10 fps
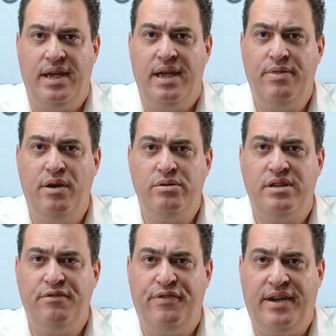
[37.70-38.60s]
In those
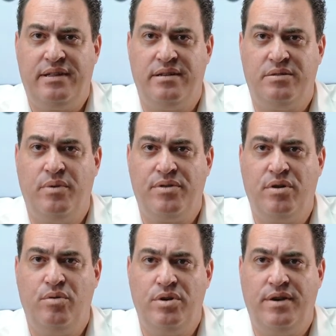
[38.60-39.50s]
infected with
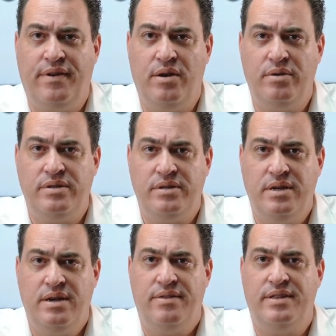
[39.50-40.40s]
coronavirus,
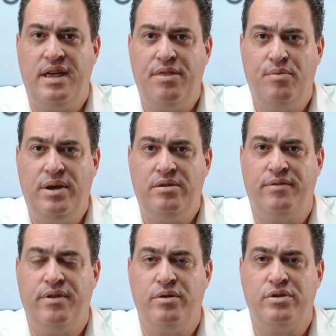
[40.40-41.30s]
the death rate
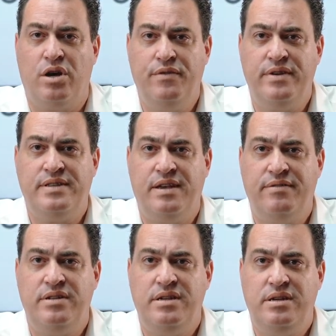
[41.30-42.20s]
of those over
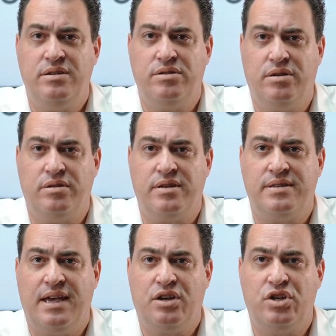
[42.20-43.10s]
70 years old
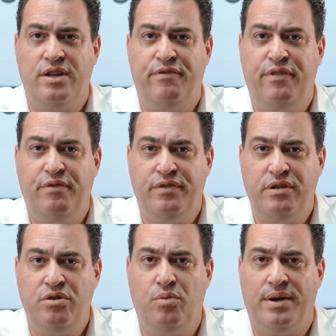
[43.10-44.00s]
is actually 50
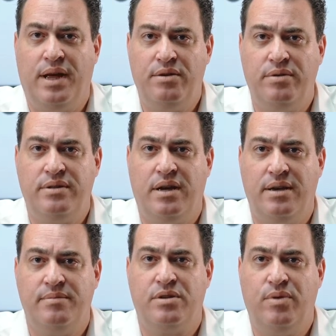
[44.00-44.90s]
to 100
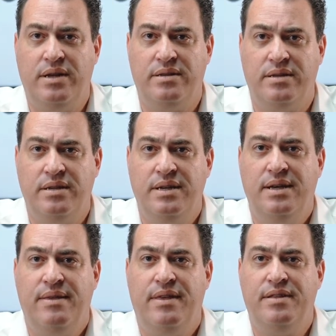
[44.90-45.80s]
times greater
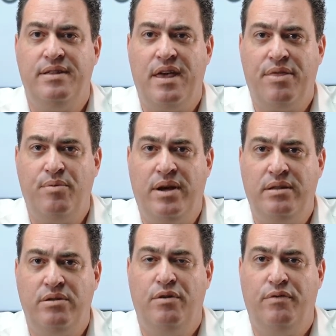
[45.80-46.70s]
than the death
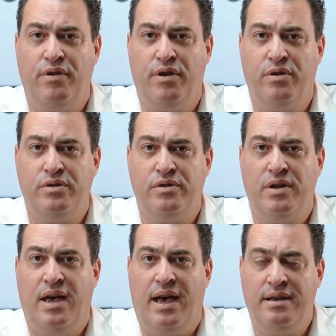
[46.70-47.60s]
rate for those
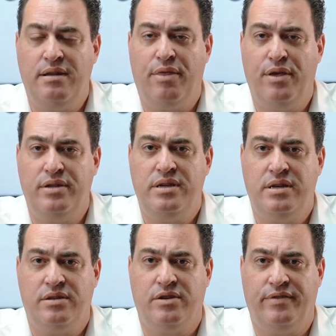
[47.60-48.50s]
under 30
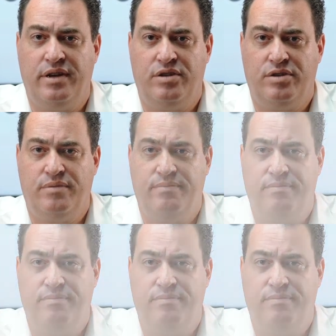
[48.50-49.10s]
years of age.